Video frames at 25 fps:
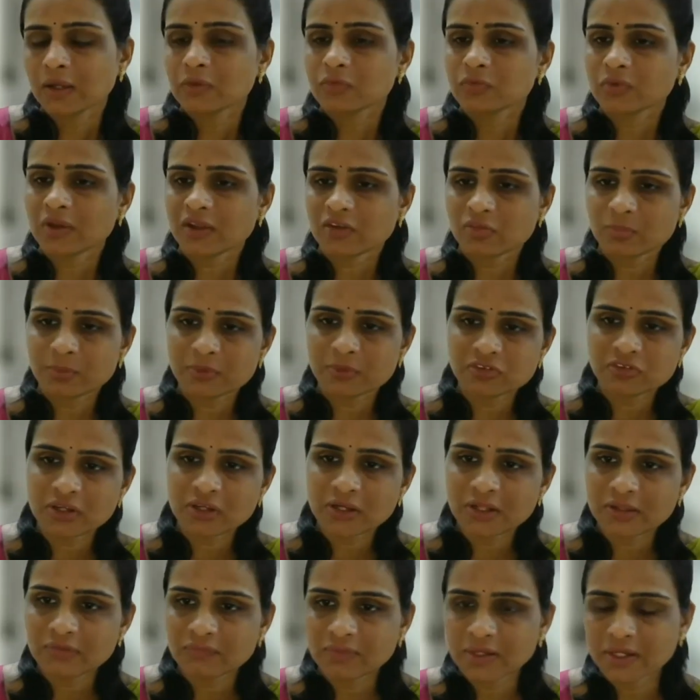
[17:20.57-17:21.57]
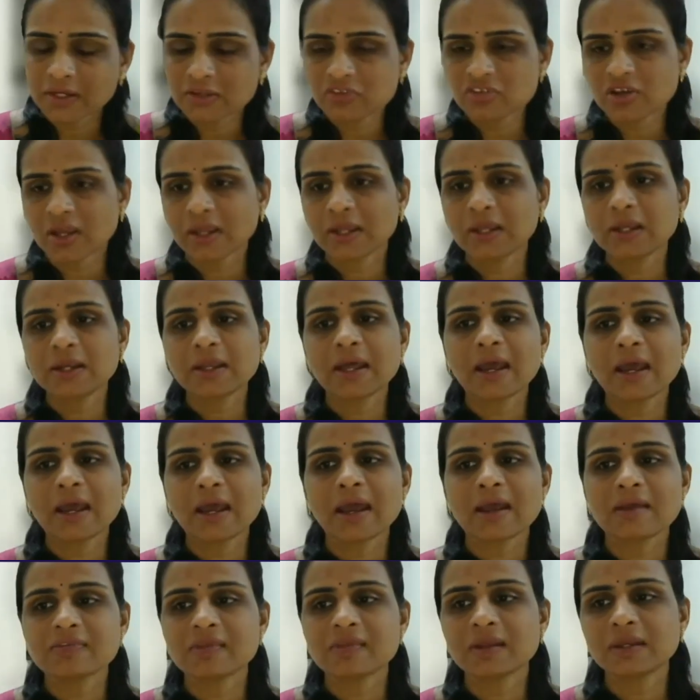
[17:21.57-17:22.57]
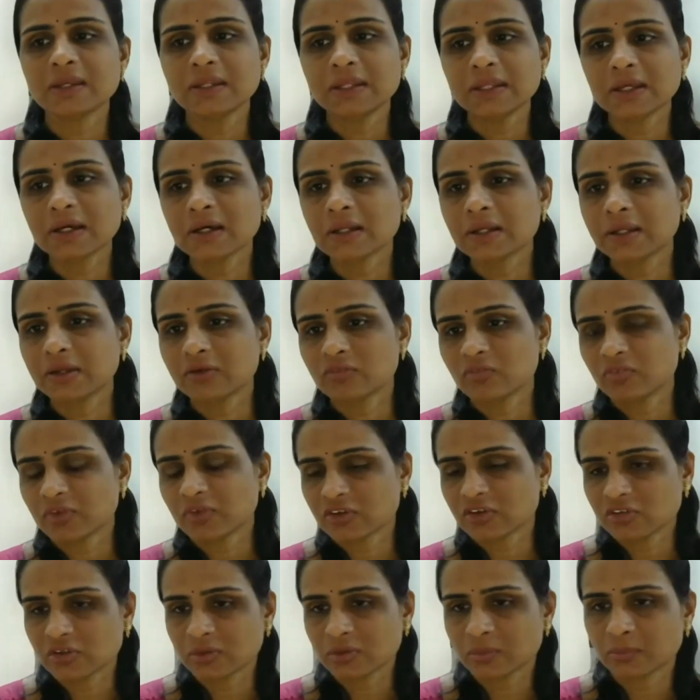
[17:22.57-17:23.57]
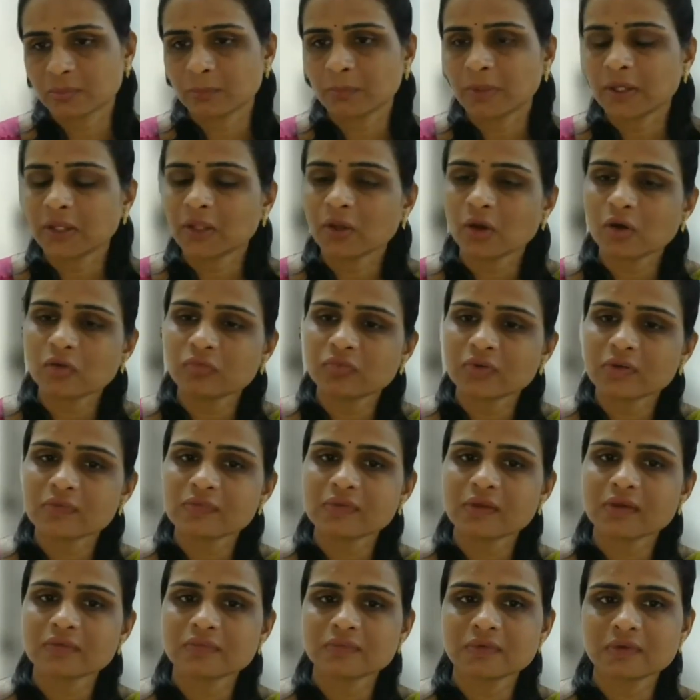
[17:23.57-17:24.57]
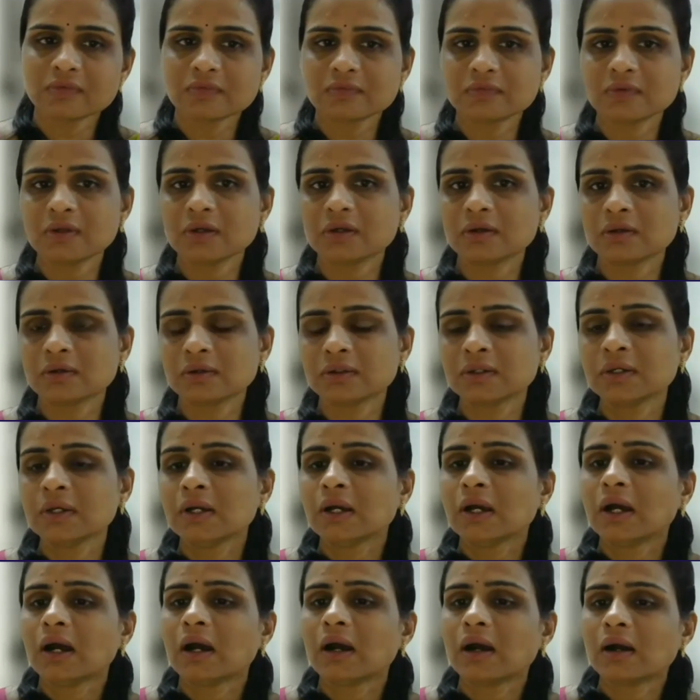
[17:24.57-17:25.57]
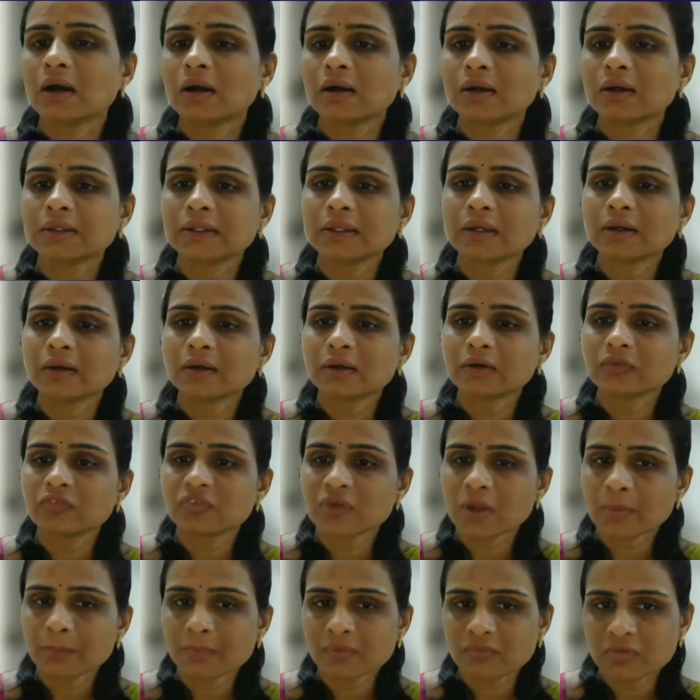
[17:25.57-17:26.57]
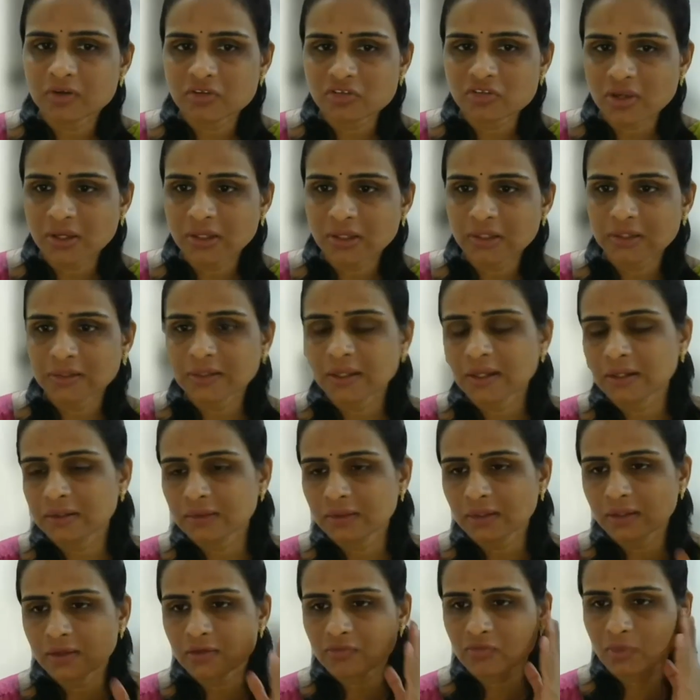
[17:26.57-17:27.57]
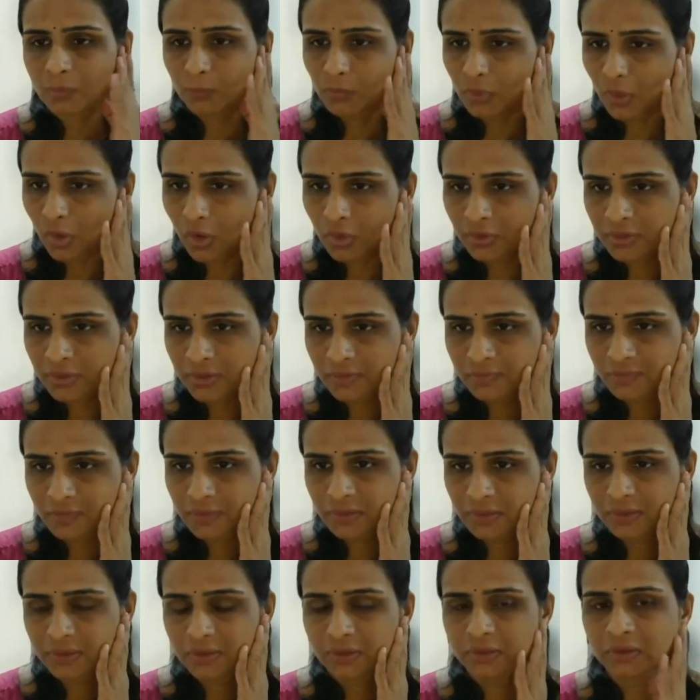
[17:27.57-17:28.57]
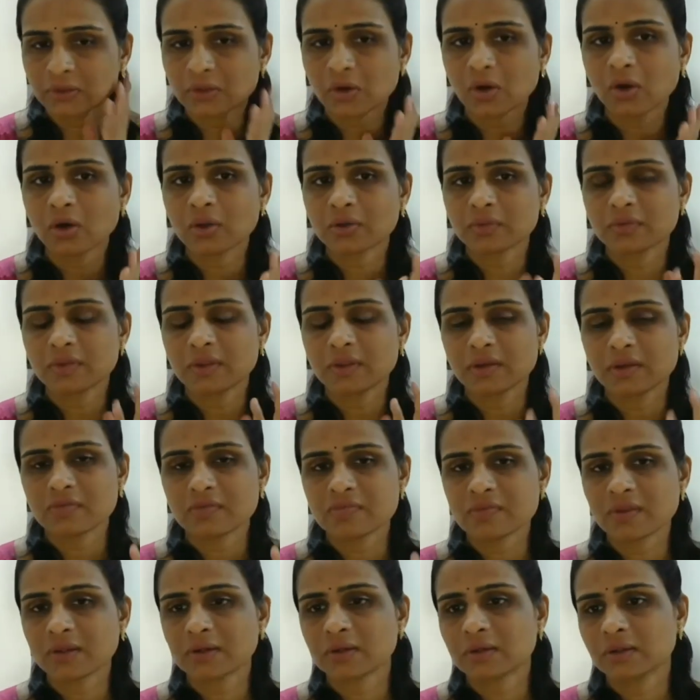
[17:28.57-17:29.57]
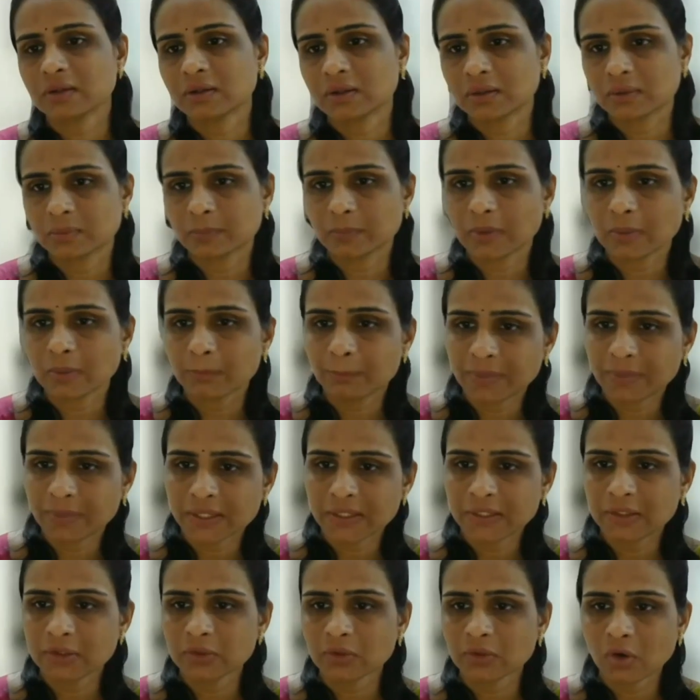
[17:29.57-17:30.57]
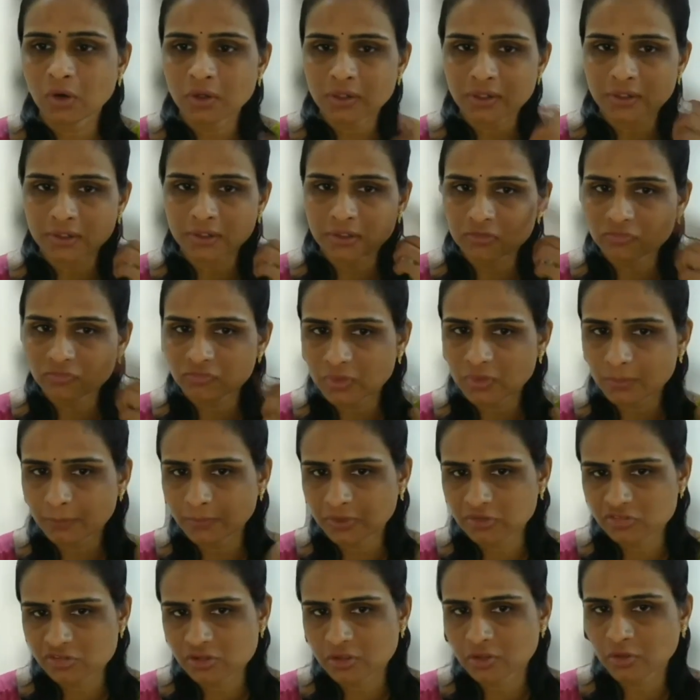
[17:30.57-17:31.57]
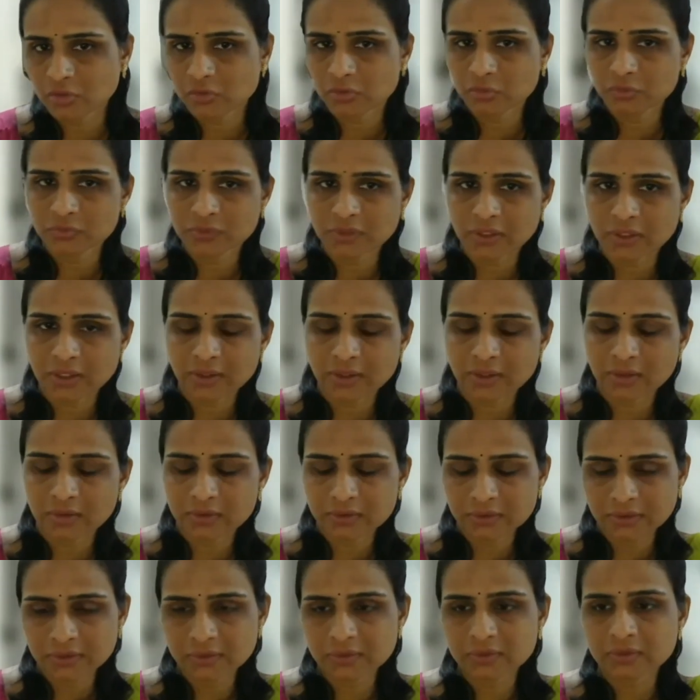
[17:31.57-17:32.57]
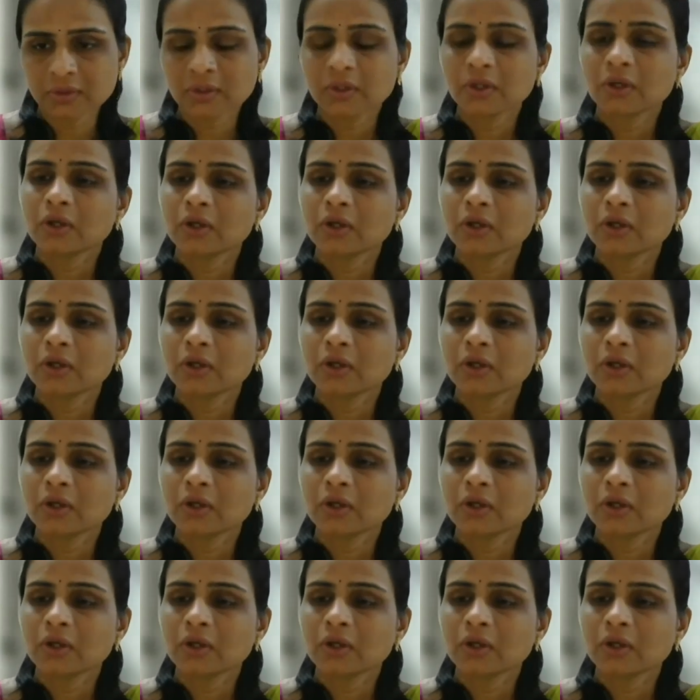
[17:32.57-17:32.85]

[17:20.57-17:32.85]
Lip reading: So especially when a child has an ear infection, many of us have just heard from our child that there is a block in the ear, or there is a pain or an inflammation around the ear.